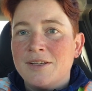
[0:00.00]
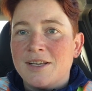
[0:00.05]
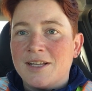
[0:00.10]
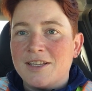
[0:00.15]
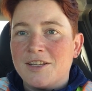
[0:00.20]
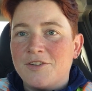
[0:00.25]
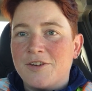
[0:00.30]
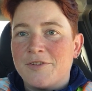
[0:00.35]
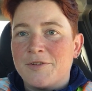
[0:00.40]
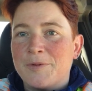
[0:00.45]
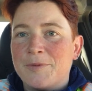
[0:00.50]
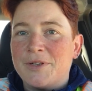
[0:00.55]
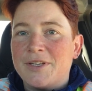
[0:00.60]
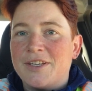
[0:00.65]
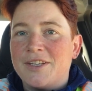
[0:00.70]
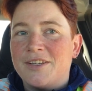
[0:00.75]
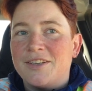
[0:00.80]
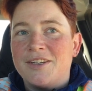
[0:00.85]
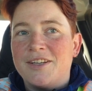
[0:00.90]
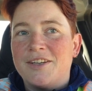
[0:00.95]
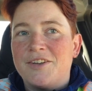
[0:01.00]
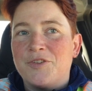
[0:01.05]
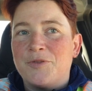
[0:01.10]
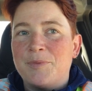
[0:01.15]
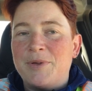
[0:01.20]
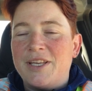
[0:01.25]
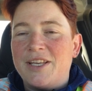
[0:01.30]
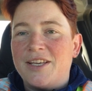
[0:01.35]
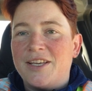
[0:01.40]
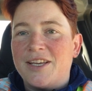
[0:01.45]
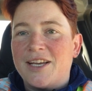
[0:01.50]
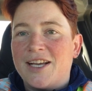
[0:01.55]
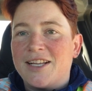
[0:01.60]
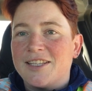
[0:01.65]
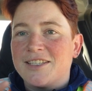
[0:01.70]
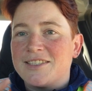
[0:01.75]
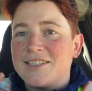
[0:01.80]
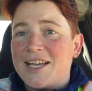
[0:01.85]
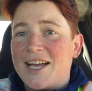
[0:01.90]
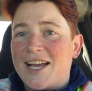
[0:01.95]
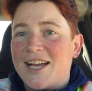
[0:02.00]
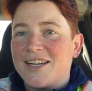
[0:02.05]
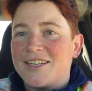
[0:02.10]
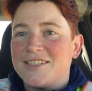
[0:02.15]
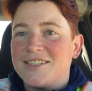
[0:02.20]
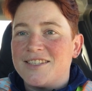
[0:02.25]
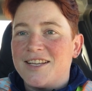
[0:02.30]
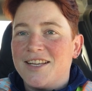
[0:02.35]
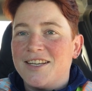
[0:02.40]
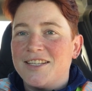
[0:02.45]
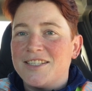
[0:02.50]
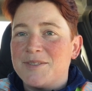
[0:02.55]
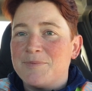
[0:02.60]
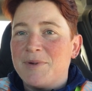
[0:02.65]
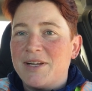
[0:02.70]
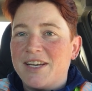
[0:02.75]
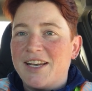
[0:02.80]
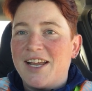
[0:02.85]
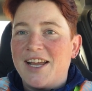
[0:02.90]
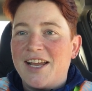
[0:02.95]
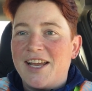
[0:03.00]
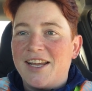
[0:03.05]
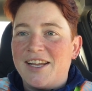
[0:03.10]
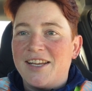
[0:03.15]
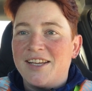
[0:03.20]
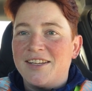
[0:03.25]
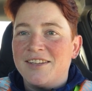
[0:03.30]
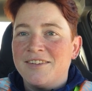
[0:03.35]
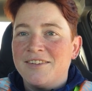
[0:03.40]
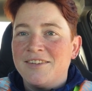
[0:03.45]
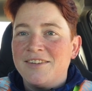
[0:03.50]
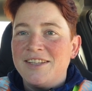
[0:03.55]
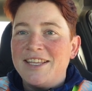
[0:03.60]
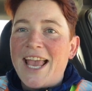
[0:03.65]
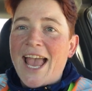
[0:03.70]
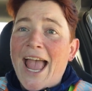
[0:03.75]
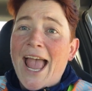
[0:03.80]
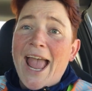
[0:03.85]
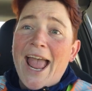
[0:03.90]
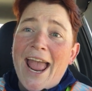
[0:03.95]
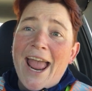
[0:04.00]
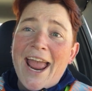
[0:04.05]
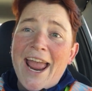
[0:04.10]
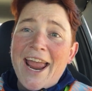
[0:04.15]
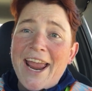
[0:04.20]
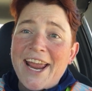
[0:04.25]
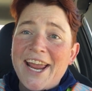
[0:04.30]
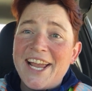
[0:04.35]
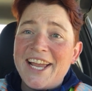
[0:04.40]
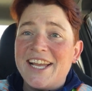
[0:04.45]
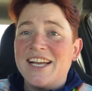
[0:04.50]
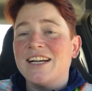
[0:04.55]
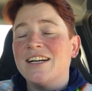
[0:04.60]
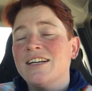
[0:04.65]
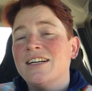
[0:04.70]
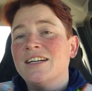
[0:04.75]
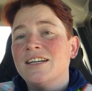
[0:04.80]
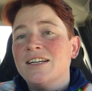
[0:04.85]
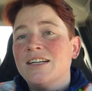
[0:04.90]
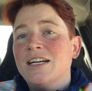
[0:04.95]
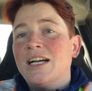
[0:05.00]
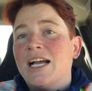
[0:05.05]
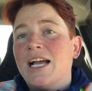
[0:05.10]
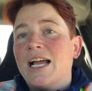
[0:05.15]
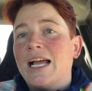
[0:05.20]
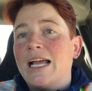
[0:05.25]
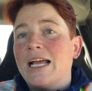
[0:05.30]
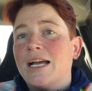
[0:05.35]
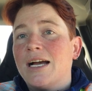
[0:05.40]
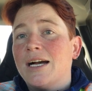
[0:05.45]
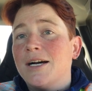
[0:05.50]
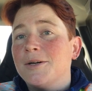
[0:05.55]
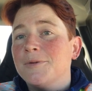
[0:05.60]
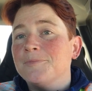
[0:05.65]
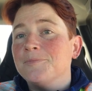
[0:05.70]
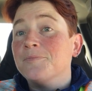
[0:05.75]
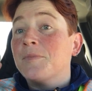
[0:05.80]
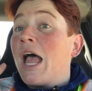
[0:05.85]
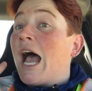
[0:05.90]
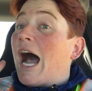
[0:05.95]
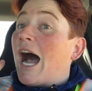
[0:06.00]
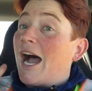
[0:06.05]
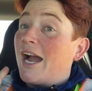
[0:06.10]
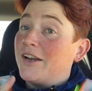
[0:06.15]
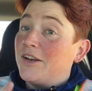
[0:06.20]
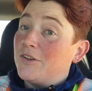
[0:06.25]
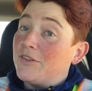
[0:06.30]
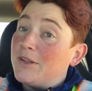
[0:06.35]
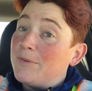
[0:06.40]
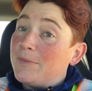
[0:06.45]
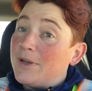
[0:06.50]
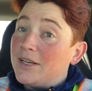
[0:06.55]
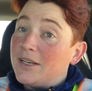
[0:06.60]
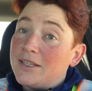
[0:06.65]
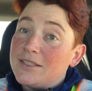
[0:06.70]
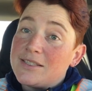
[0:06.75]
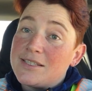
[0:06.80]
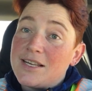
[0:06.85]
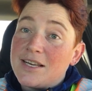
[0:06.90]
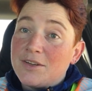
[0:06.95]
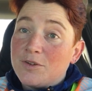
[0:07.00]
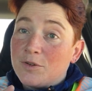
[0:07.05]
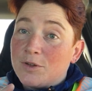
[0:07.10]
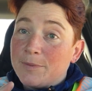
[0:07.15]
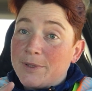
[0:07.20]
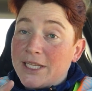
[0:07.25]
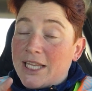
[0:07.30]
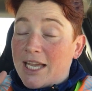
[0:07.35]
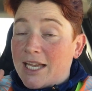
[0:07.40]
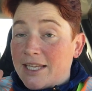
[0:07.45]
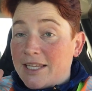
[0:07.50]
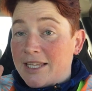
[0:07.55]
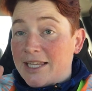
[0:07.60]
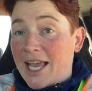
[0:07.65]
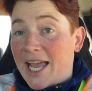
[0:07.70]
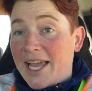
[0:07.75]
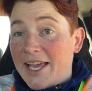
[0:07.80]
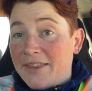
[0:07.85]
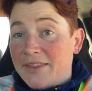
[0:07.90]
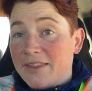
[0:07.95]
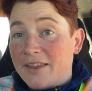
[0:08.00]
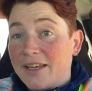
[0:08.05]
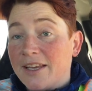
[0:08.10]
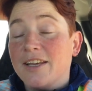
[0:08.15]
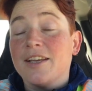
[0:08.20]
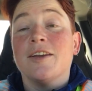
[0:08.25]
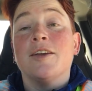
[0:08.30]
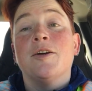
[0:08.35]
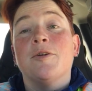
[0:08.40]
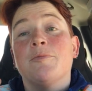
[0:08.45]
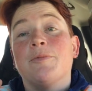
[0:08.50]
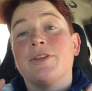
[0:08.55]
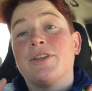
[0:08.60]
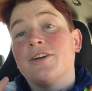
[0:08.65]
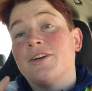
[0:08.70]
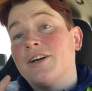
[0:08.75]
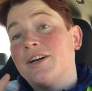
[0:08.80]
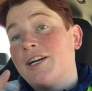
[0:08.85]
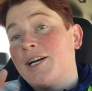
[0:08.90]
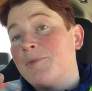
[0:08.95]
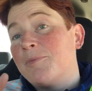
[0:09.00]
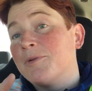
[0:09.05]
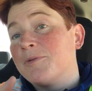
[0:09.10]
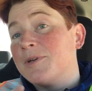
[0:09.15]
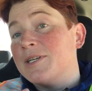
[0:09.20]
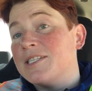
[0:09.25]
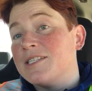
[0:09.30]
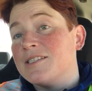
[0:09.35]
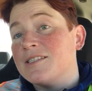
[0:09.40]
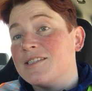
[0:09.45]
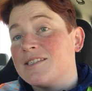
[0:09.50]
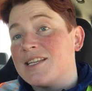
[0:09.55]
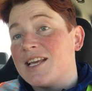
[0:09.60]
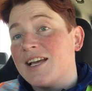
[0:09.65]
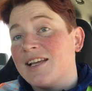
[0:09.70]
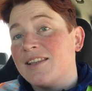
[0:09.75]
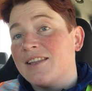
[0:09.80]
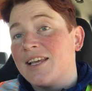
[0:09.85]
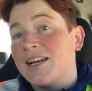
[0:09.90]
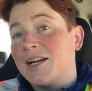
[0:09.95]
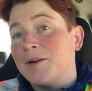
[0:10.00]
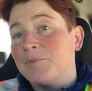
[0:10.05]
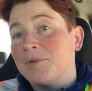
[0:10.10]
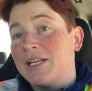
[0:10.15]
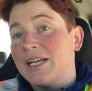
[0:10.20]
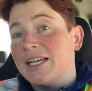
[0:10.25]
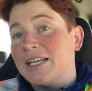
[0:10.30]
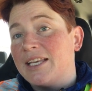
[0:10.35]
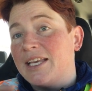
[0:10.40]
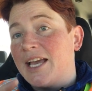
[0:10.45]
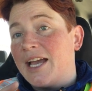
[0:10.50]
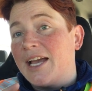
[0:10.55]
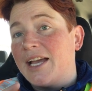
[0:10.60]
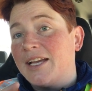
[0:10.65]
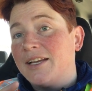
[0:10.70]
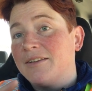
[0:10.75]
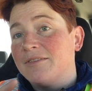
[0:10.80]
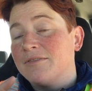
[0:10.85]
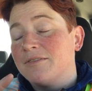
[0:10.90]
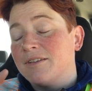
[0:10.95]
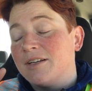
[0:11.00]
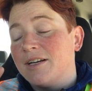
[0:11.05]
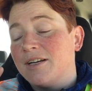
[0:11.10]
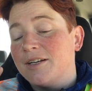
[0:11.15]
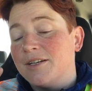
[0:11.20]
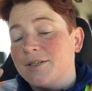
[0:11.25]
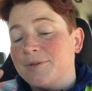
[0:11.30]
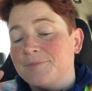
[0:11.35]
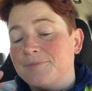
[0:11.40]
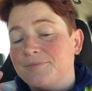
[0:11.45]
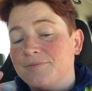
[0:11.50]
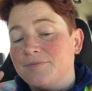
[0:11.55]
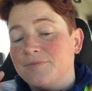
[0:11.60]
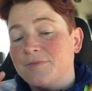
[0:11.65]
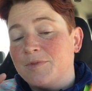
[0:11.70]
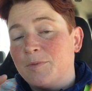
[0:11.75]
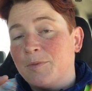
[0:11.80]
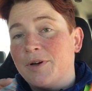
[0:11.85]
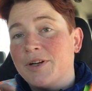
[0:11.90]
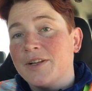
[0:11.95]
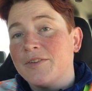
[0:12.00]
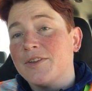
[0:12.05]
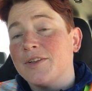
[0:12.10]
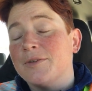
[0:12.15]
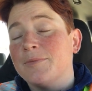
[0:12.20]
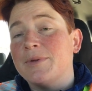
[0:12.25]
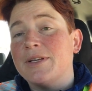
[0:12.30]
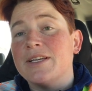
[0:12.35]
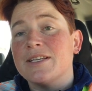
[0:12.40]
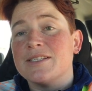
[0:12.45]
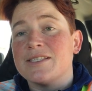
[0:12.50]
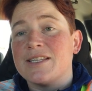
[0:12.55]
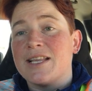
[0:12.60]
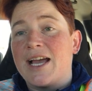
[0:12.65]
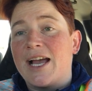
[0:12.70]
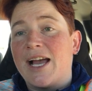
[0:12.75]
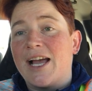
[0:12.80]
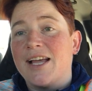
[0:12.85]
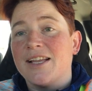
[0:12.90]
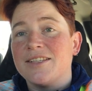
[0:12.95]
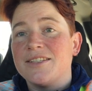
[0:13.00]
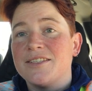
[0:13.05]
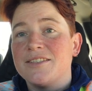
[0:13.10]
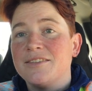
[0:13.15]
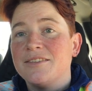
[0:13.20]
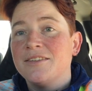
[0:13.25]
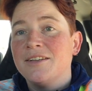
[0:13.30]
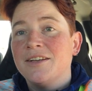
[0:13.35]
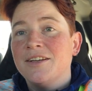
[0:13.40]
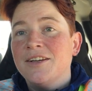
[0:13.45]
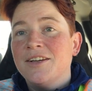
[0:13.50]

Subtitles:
Hello everyone, it is me, Alex Axe, and it's Monday. Yay! I know that Monday is not normally a yay thing, but there are a couple reasons that I'm like, yay. One of them is that,